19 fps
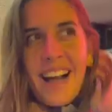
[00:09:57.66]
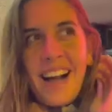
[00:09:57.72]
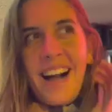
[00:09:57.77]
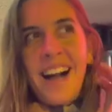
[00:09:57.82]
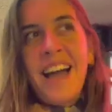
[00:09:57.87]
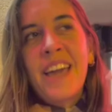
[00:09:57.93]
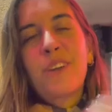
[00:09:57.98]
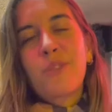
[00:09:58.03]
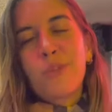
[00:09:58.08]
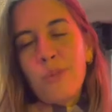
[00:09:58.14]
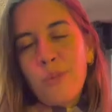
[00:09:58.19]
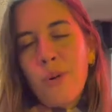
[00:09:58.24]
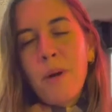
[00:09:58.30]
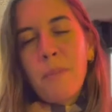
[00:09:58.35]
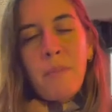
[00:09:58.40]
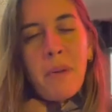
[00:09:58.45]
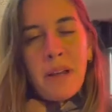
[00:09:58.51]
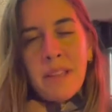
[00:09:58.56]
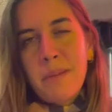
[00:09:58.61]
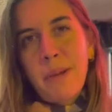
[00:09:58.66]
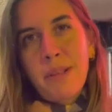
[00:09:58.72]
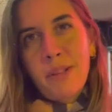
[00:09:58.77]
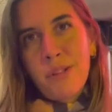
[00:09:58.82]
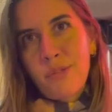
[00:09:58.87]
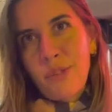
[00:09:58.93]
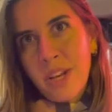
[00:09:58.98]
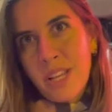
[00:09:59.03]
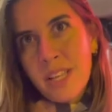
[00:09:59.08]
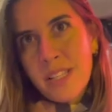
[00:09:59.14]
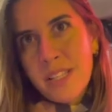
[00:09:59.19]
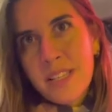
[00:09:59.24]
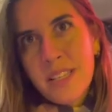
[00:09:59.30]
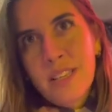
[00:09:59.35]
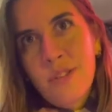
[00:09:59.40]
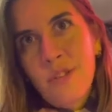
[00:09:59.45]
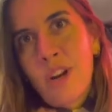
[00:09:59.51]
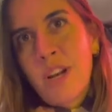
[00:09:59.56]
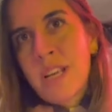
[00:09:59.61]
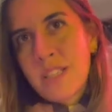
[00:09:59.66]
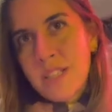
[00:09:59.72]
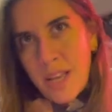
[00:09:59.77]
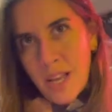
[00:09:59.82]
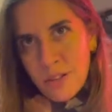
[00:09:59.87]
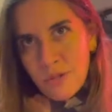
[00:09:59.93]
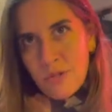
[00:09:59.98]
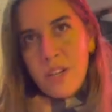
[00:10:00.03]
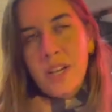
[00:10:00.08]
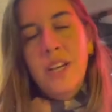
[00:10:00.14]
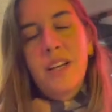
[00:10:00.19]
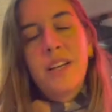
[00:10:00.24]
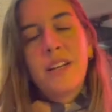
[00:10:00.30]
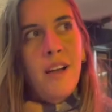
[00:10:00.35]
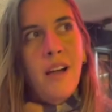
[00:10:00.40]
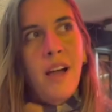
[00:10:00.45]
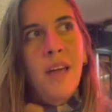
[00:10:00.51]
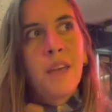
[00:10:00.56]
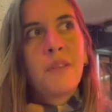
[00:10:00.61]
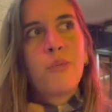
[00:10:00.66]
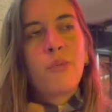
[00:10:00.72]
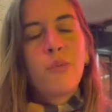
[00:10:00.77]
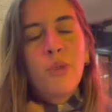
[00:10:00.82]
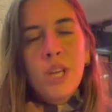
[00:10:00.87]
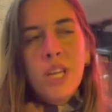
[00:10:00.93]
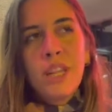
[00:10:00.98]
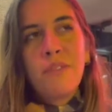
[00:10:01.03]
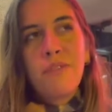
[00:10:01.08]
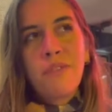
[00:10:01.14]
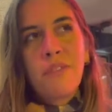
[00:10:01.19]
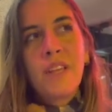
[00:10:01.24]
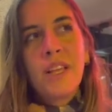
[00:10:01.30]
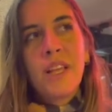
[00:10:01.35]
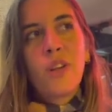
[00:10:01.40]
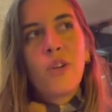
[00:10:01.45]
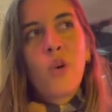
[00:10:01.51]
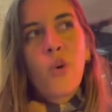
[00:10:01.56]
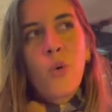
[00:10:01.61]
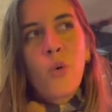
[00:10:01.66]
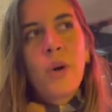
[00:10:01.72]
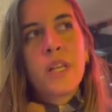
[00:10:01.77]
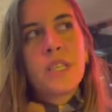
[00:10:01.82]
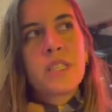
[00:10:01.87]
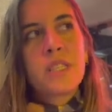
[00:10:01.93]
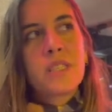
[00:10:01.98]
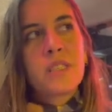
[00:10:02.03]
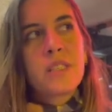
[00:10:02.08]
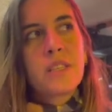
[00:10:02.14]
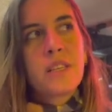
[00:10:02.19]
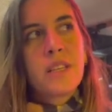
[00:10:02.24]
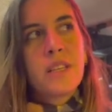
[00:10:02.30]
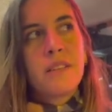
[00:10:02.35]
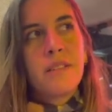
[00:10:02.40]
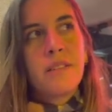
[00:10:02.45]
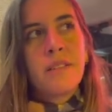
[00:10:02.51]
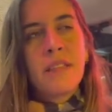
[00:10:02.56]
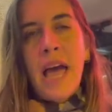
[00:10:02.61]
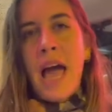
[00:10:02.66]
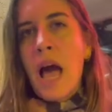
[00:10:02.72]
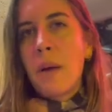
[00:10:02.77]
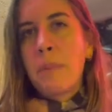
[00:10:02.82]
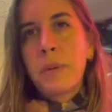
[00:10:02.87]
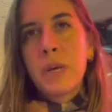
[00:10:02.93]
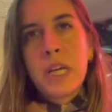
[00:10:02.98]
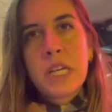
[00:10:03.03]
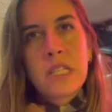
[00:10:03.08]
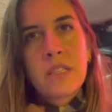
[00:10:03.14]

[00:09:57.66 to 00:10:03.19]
I grew up by the Mediterranean Sea in Alexandria. I really feel always the happiest